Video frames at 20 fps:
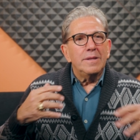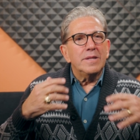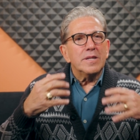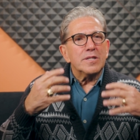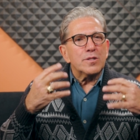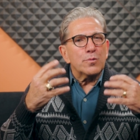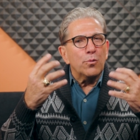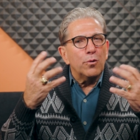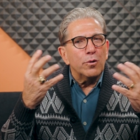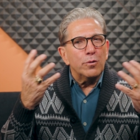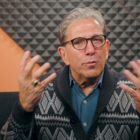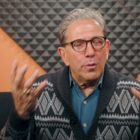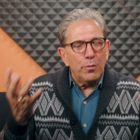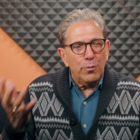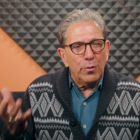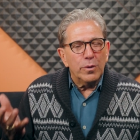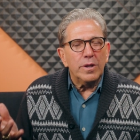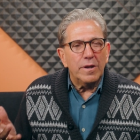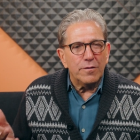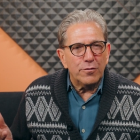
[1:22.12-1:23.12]
In this world, we
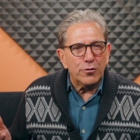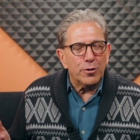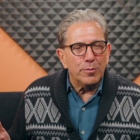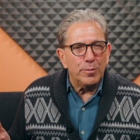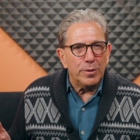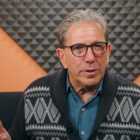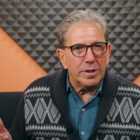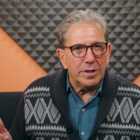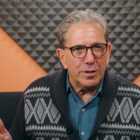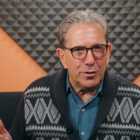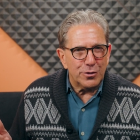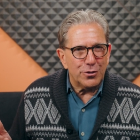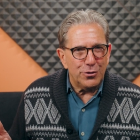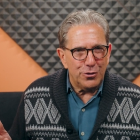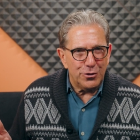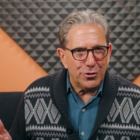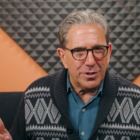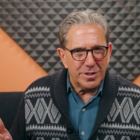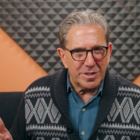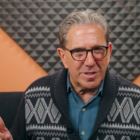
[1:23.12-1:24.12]
will have
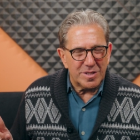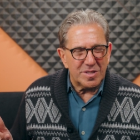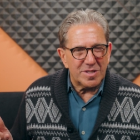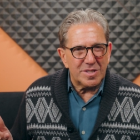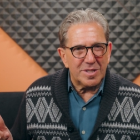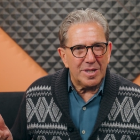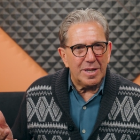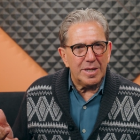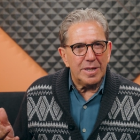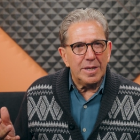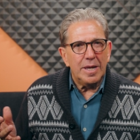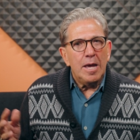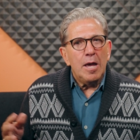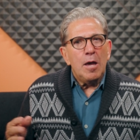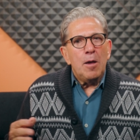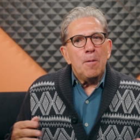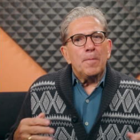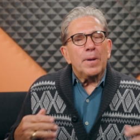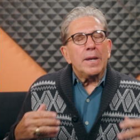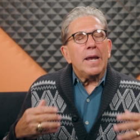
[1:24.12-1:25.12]
tribulation, Jesus said.
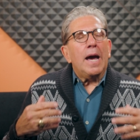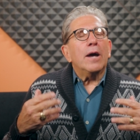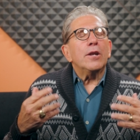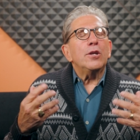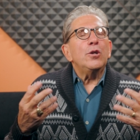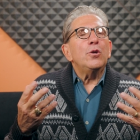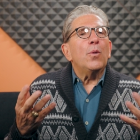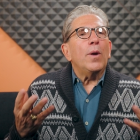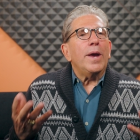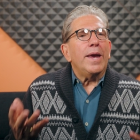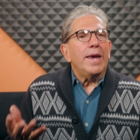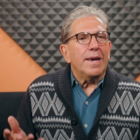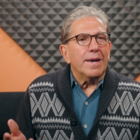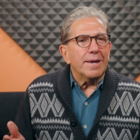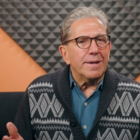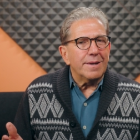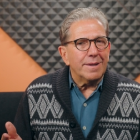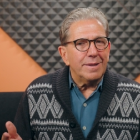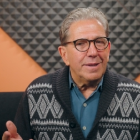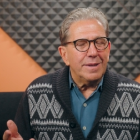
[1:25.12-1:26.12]
But how do you
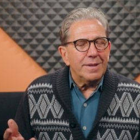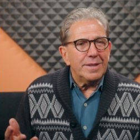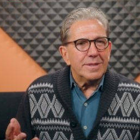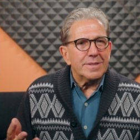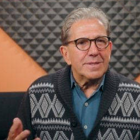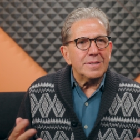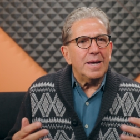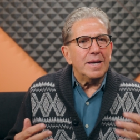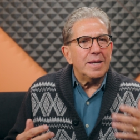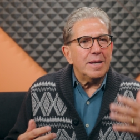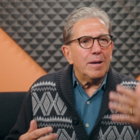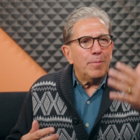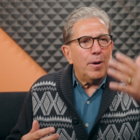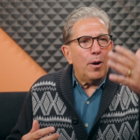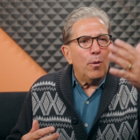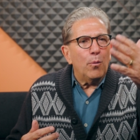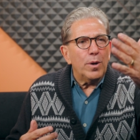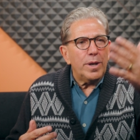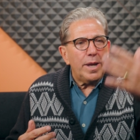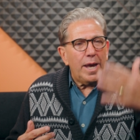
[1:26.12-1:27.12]
handle it? It's not
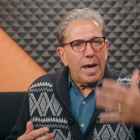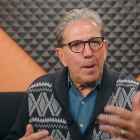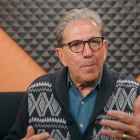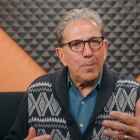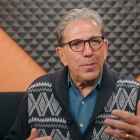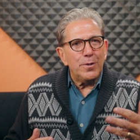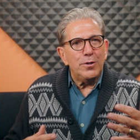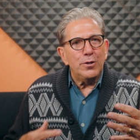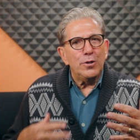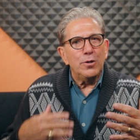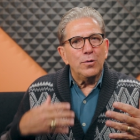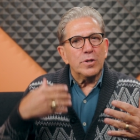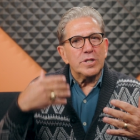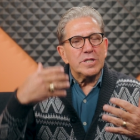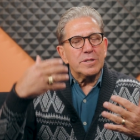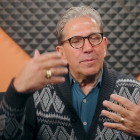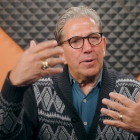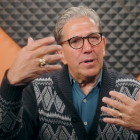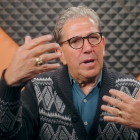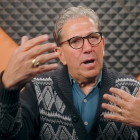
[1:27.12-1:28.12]
about what happened to you,
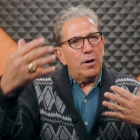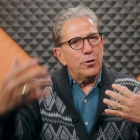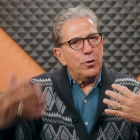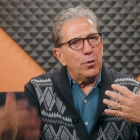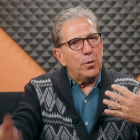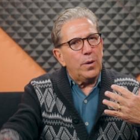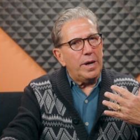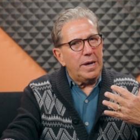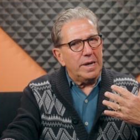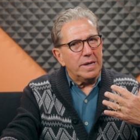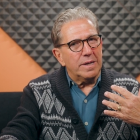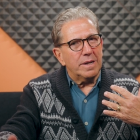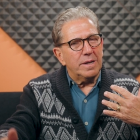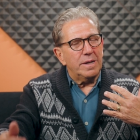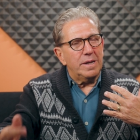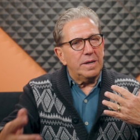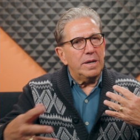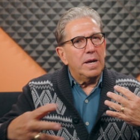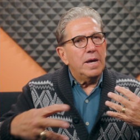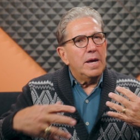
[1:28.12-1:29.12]
it's about how you
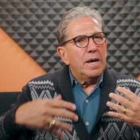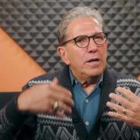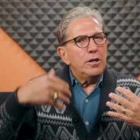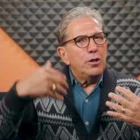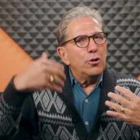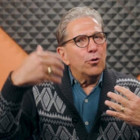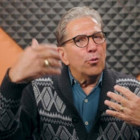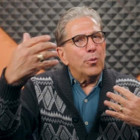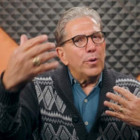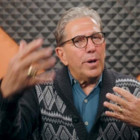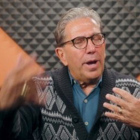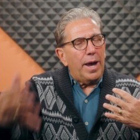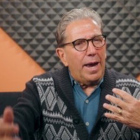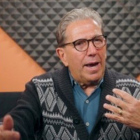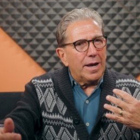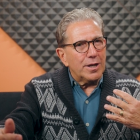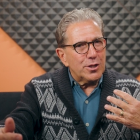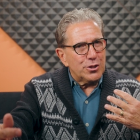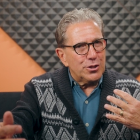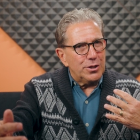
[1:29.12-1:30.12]
handle it, your
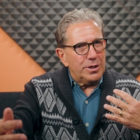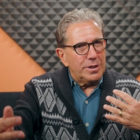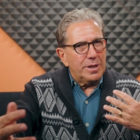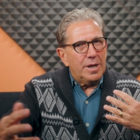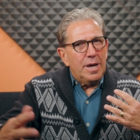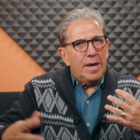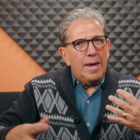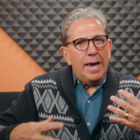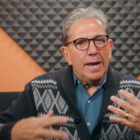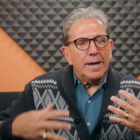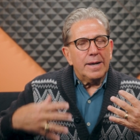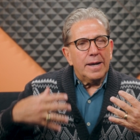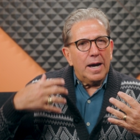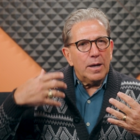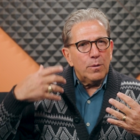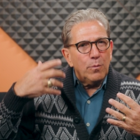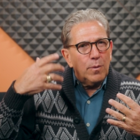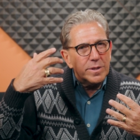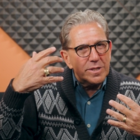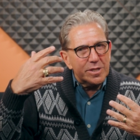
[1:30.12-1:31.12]
reaction. And
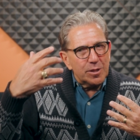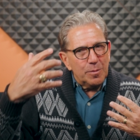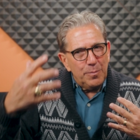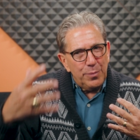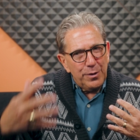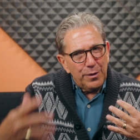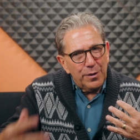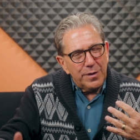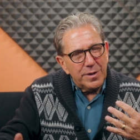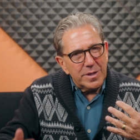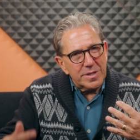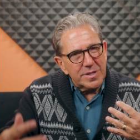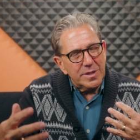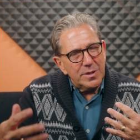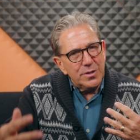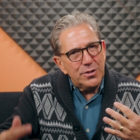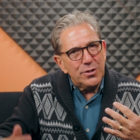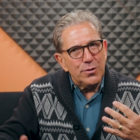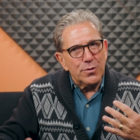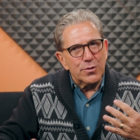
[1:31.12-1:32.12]
God wants to build this
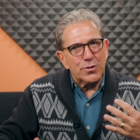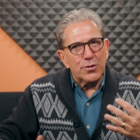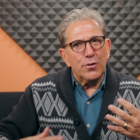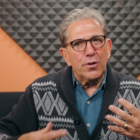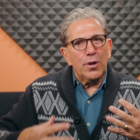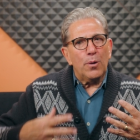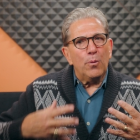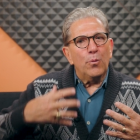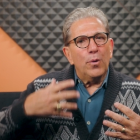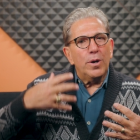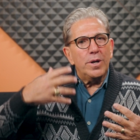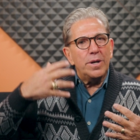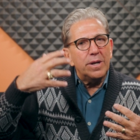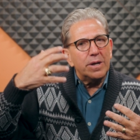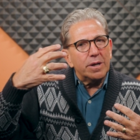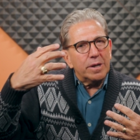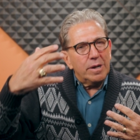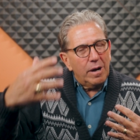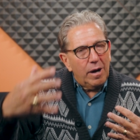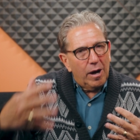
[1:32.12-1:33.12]
into you so that when
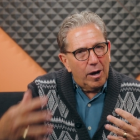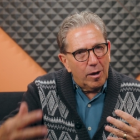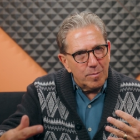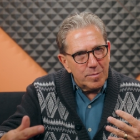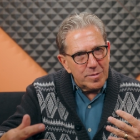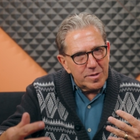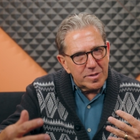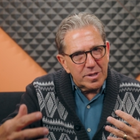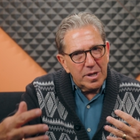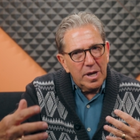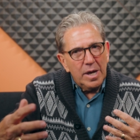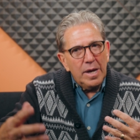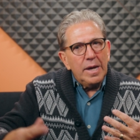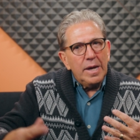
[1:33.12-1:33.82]
it comes,